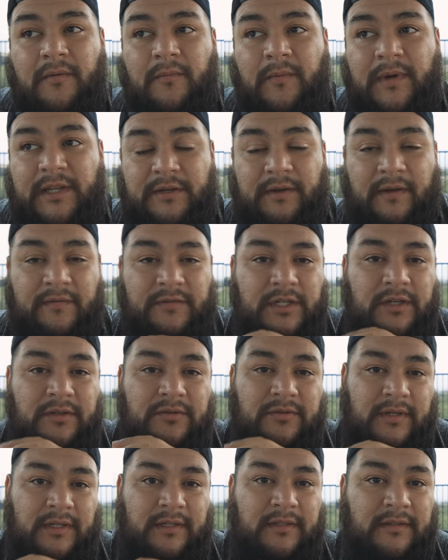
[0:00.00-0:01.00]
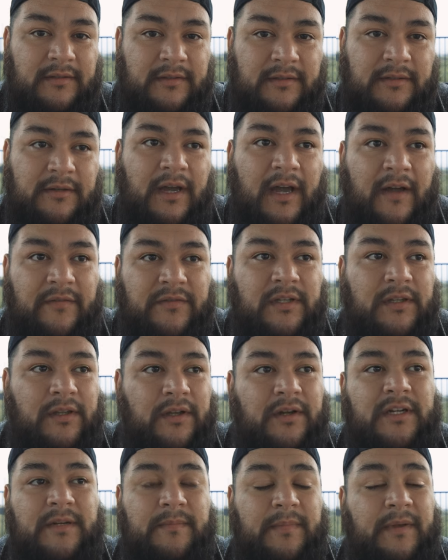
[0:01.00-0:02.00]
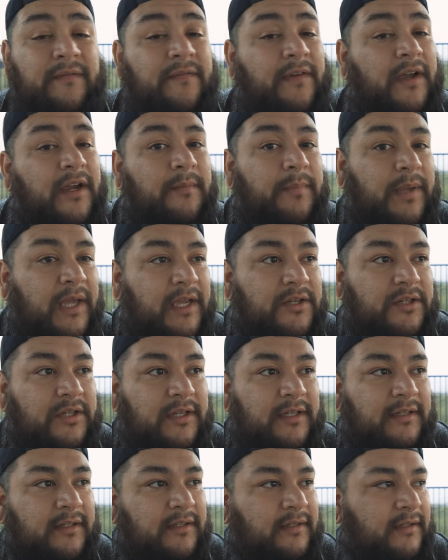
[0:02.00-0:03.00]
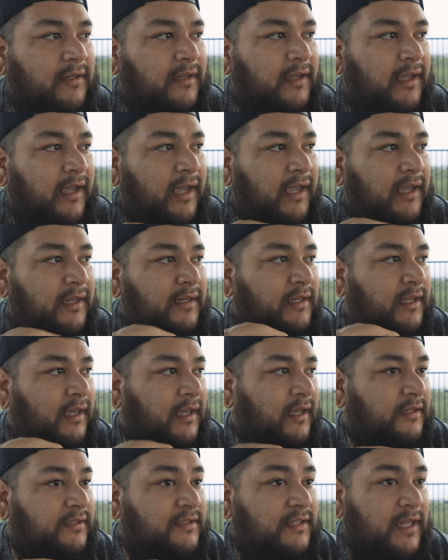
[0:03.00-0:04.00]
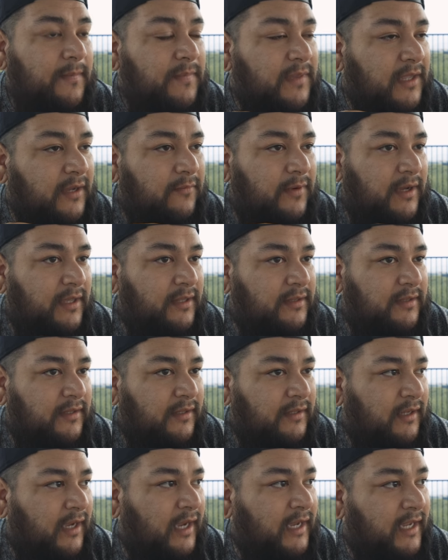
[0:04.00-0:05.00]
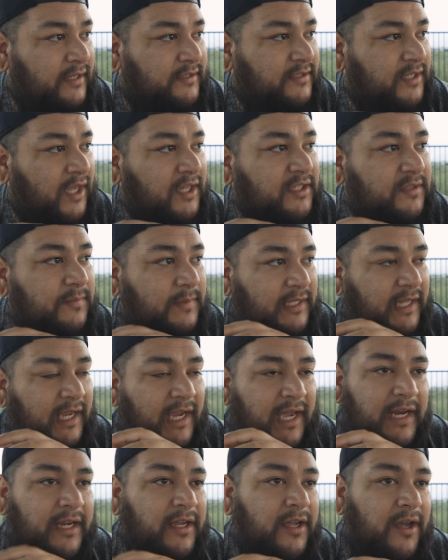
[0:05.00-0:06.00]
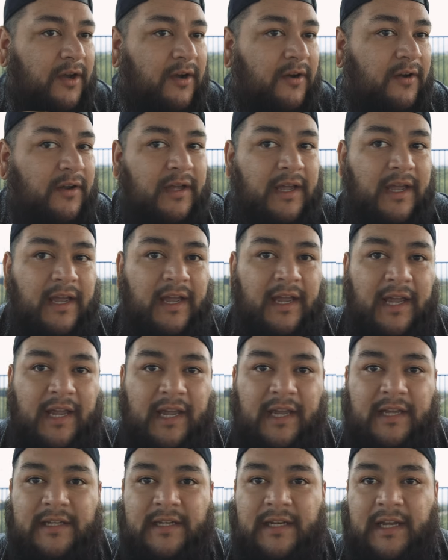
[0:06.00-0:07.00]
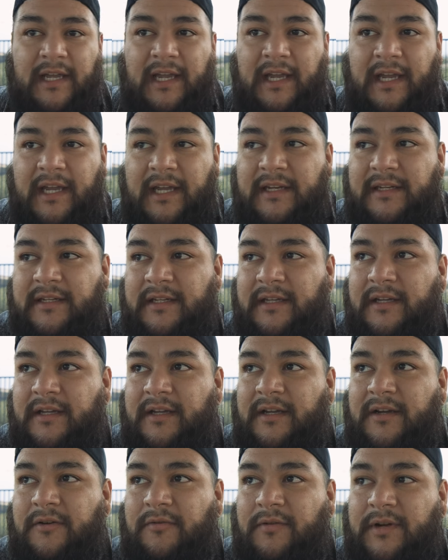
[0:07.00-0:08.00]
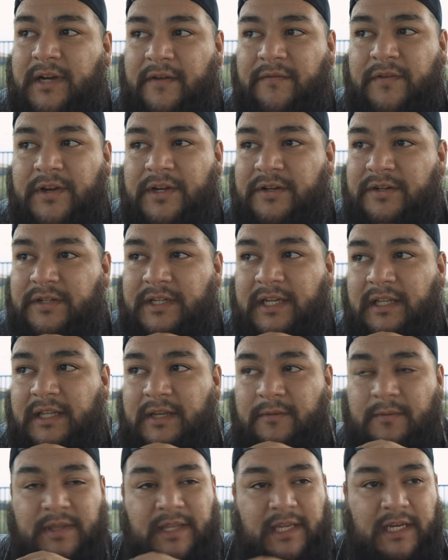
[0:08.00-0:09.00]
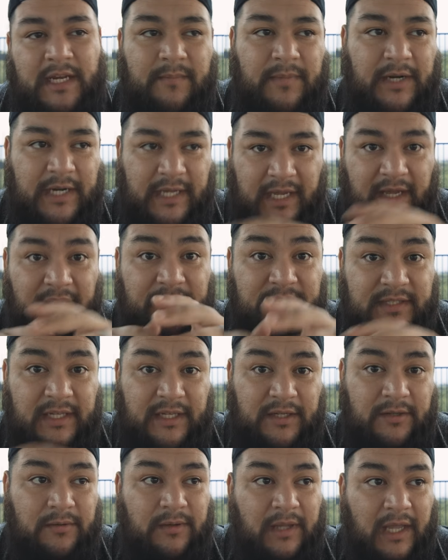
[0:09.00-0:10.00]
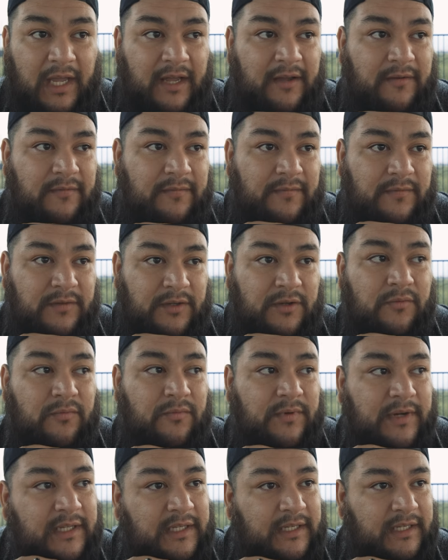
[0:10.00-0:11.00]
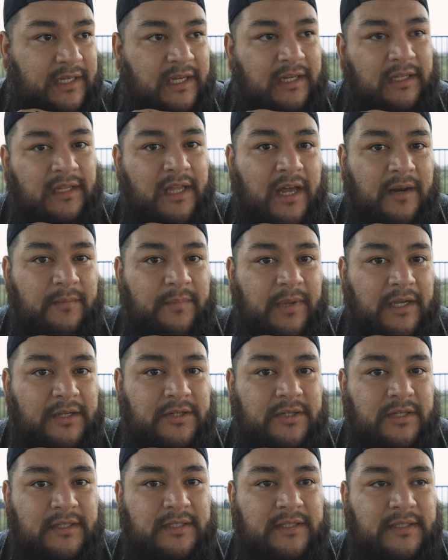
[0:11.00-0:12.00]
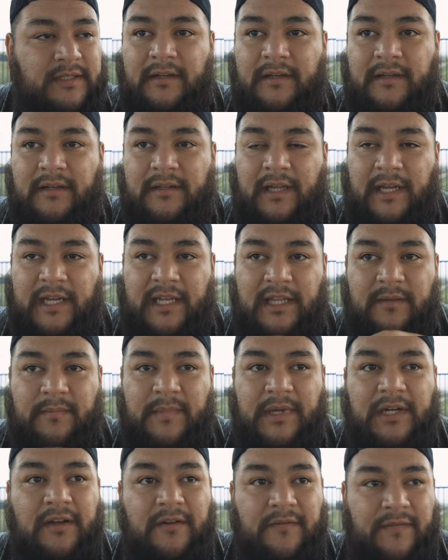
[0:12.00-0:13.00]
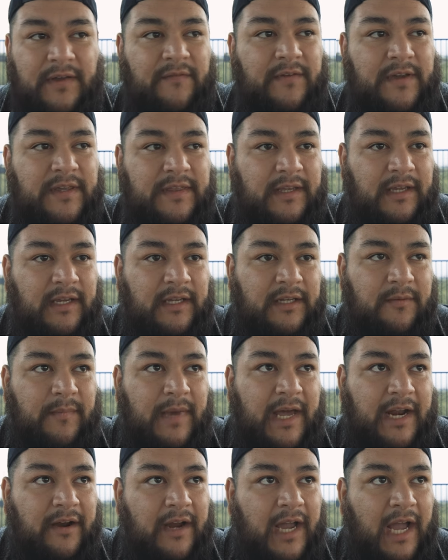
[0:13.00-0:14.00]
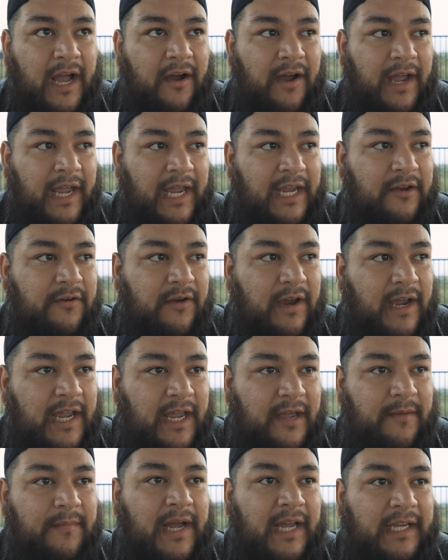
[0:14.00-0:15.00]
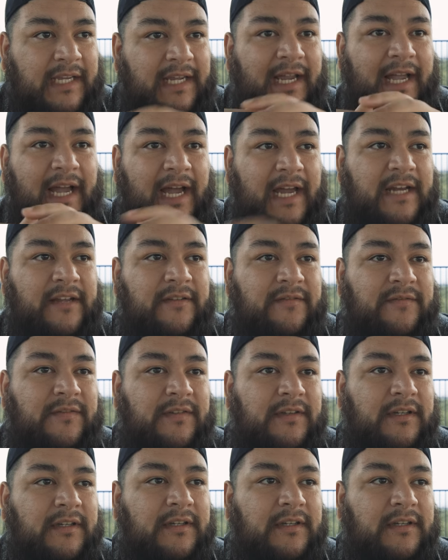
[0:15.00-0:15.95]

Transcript: when you have children. You have to learn to be very patient. And same thing with, I guess, husband. They kind of go hand in hand. Whenever you're dealing with anybody else that you love, you really need a lot of patience. Like in the middle of everything, no matter how angry I am, I can kind of